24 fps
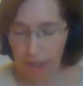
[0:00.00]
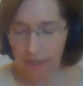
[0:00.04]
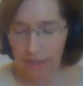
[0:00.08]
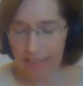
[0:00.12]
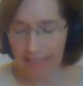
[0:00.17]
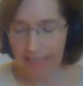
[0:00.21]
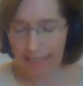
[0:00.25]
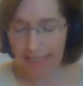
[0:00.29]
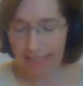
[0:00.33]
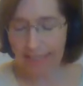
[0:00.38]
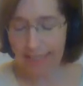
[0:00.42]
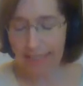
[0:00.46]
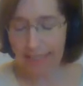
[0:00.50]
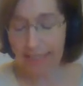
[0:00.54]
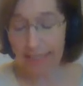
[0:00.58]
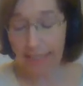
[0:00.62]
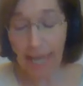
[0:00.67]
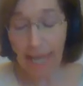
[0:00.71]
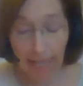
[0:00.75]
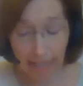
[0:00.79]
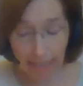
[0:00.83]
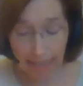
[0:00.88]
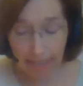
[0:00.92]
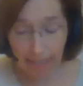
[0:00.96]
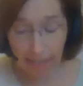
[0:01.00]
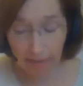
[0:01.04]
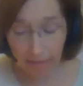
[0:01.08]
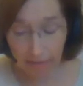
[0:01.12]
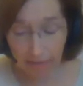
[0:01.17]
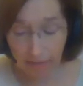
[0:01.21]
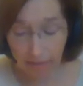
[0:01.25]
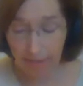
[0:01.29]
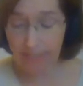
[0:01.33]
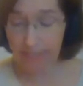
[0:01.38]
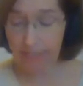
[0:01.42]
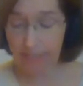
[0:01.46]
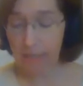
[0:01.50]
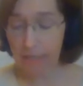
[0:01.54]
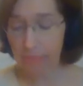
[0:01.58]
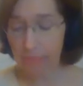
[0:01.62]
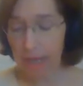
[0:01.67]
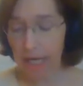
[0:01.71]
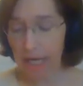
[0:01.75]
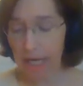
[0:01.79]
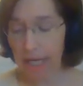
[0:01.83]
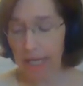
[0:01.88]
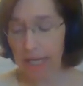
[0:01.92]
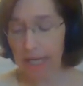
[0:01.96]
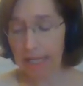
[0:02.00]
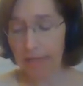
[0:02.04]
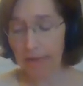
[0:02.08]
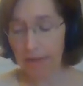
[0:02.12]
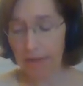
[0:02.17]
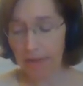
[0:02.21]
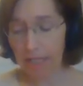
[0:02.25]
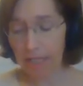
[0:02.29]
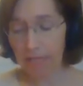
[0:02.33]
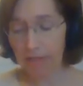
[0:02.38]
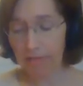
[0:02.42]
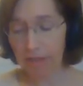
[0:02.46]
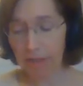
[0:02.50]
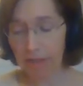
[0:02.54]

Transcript: the detective spied the thief